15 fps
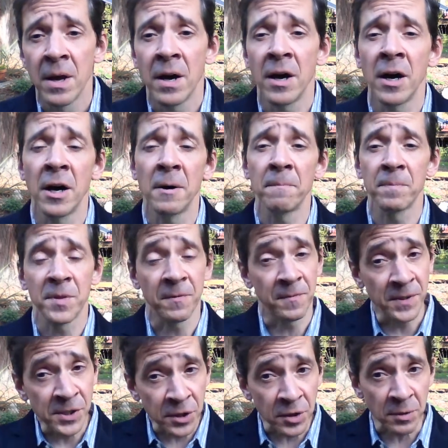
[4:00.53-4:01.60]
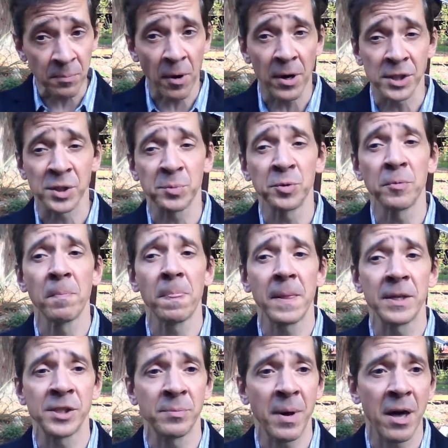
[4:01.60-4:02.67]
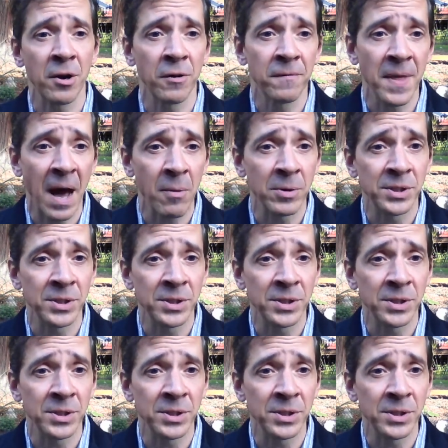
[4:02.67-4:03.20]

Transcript: The physically possible is a matter of that